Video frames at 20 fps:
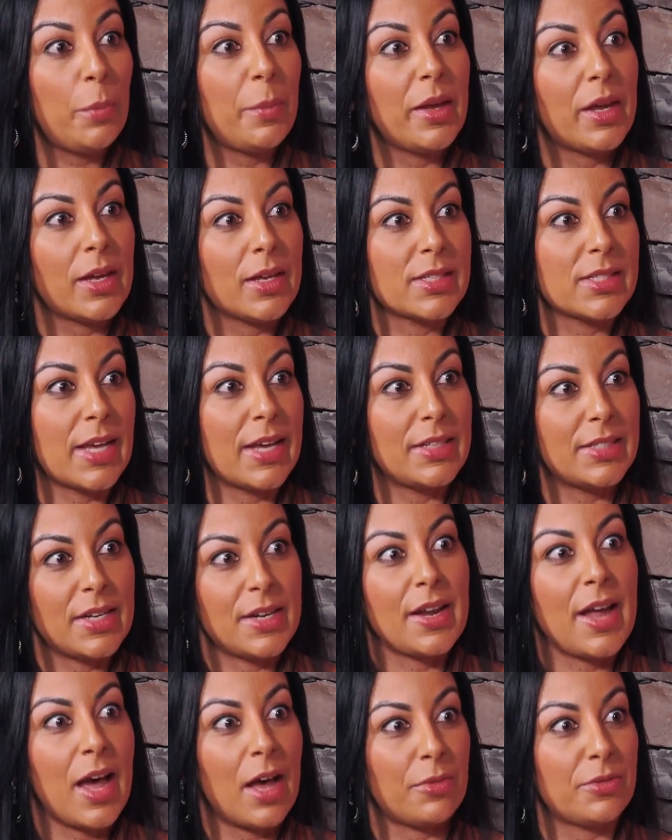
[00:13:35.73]
because I
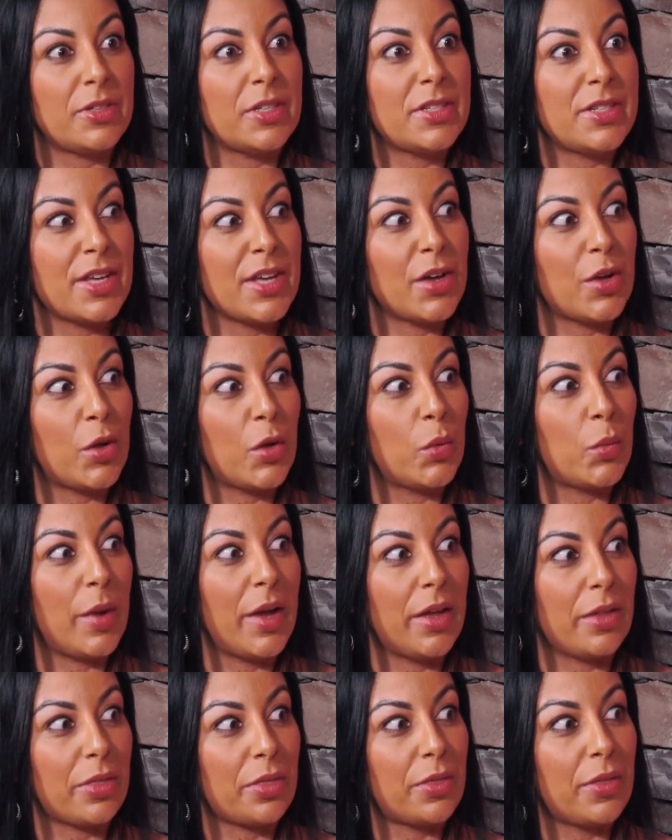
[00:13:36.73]
didn't have to deal
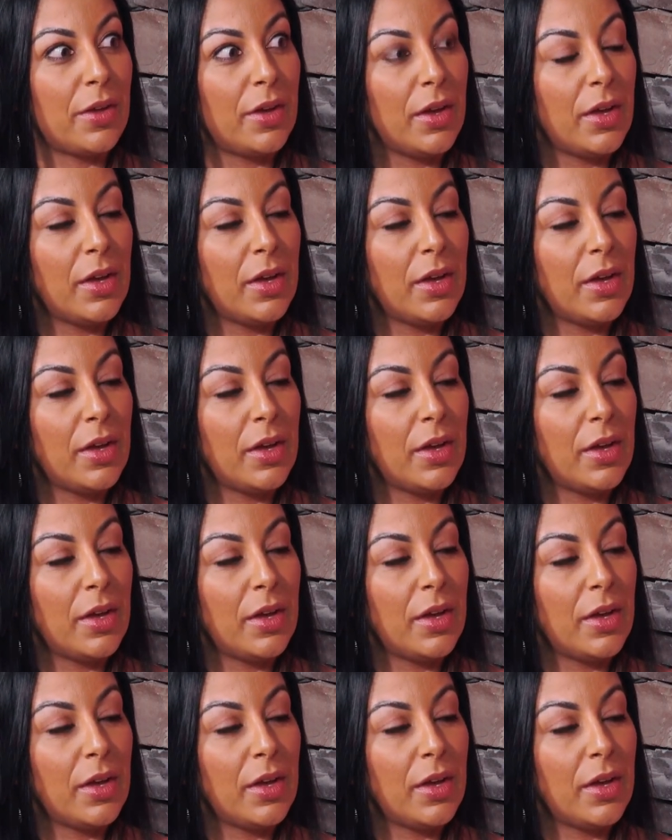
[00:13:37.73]
with